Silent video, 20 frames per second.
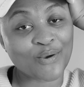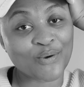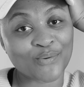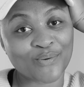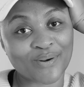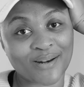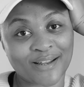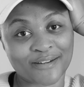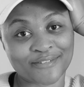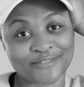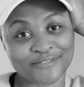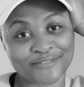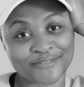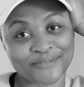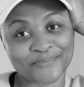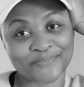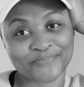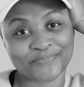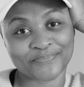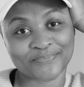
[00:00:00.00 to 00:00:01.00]
Good have.
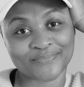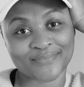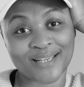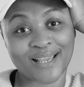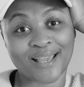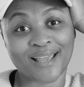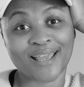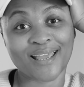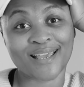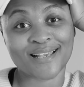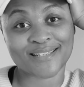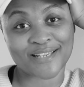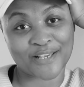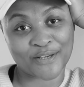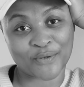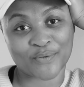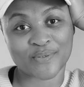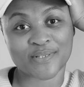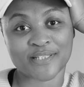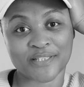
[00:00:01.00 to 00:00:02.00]
As I
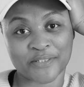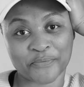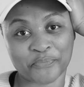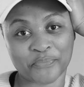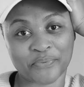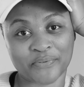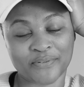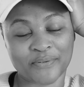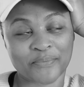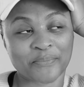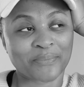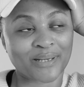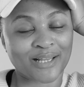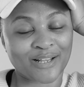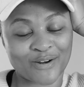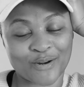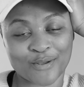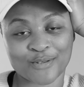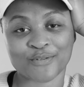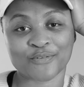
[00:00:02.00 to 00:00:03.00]
go sip my
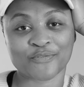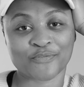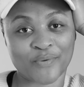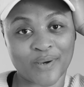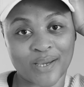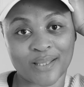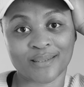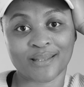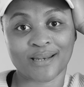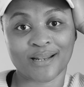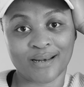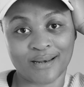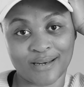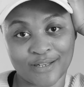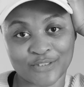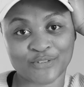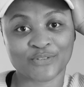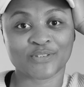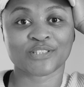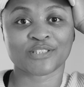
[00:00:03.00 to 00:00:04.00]
glass of wine that I
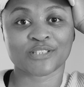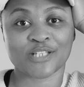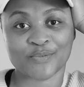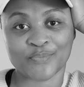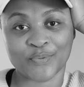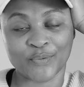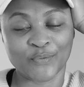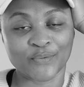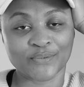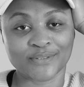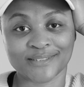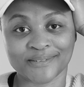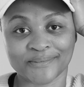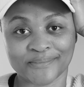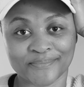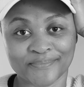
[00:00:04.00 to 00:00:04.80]
literally just poured.